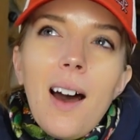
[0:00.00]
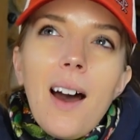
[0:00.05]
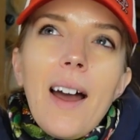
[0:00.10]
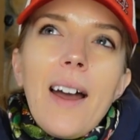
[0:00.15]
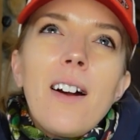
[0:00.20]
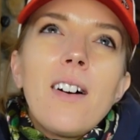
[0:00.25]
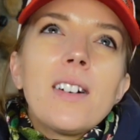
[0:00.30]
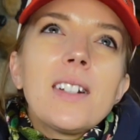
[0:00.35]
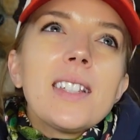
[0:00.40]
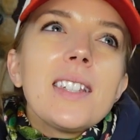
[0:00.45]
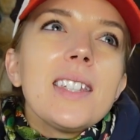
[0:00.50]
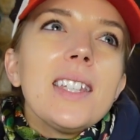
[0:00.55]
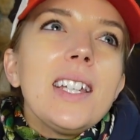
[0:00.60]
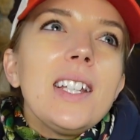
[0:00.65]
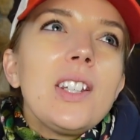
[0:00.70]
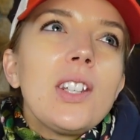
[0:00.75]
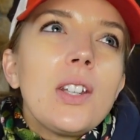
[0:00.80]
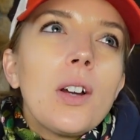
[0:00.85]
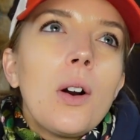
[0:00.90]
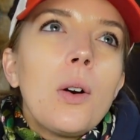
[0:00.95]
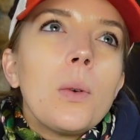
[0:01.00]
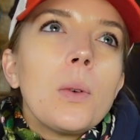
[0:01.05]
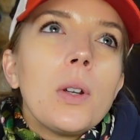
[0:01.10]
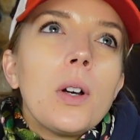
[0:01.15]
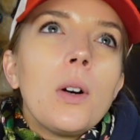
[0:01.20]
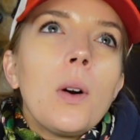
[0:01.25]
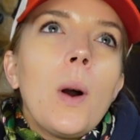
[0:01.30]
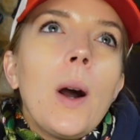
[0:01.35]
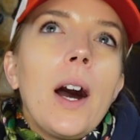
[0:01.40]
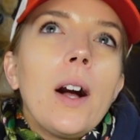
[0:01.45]
I honestly don't
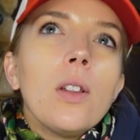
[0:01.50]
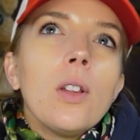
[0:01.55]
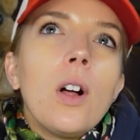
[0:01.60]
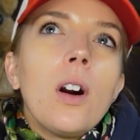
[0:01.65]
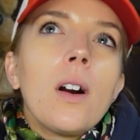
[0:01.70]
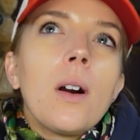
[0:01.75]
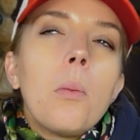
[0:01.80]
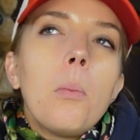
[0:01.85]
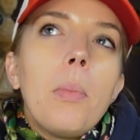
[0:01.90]
know how long a